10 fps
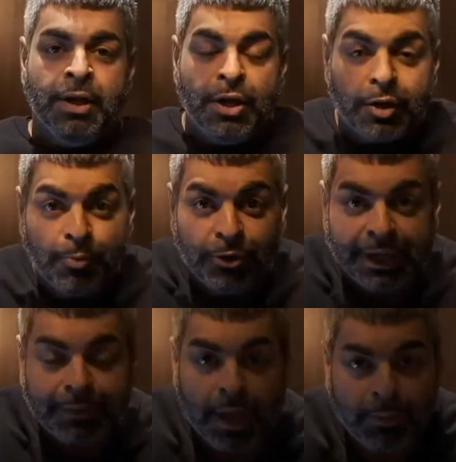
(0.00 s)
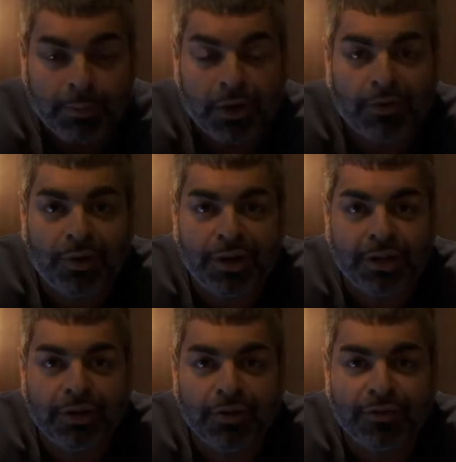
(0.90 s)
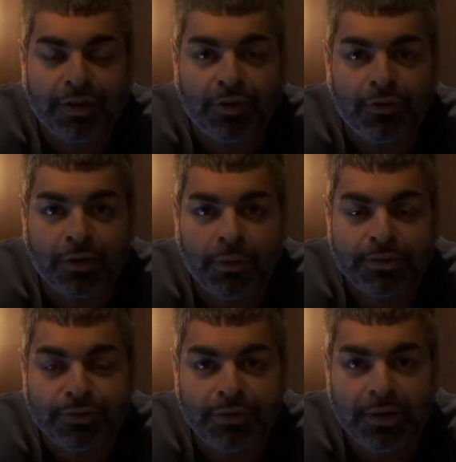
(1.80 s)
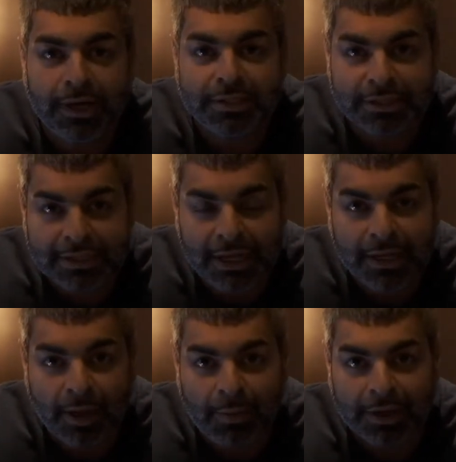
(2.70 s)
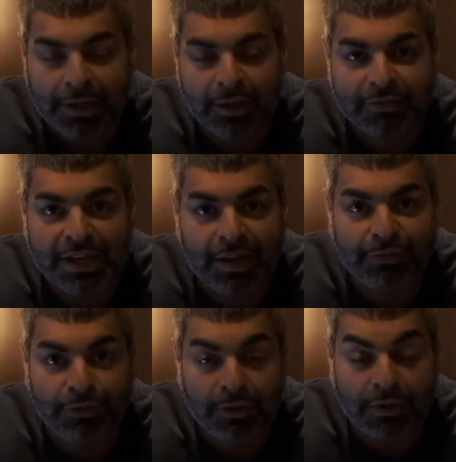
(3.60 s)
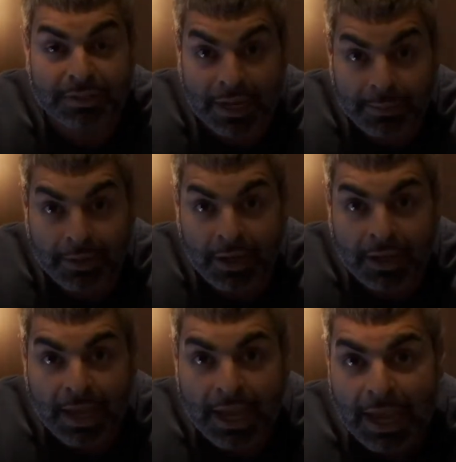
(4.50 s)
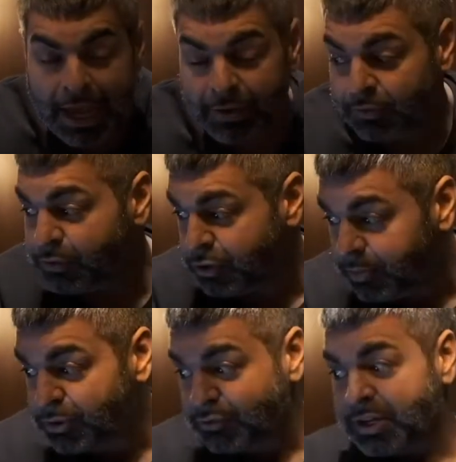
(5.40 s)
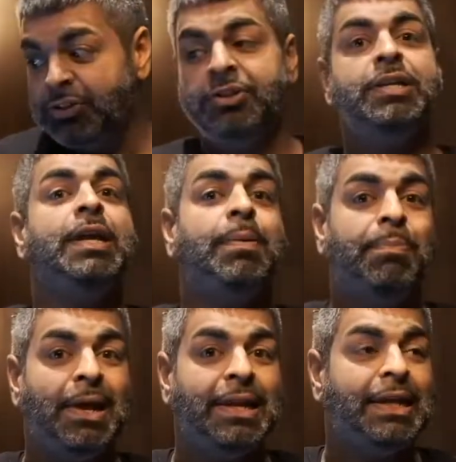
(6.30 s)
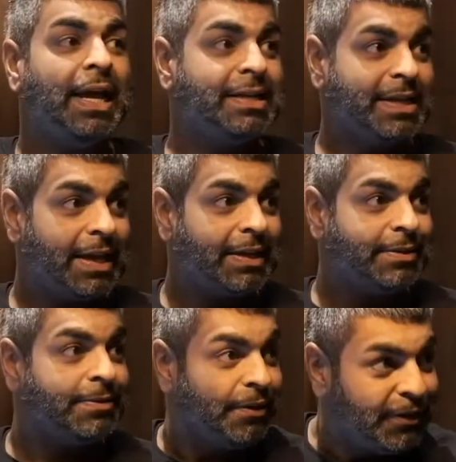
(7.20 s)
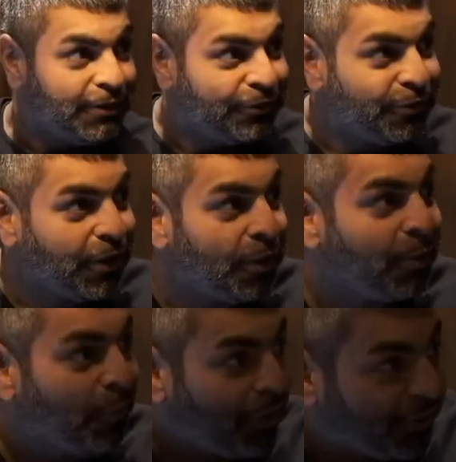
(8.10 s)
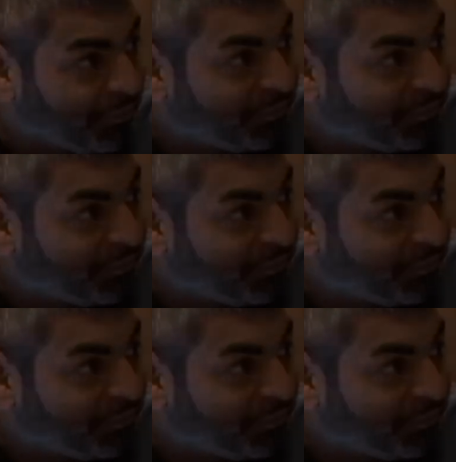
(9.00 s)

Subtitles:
Good morning, I'm Aman Krana, co-founder of Go Instore, and today I'm lucky enough to have Hugo Tapia, Head of Consumer Strategy and Planning at Hackett. Hugo, welcome.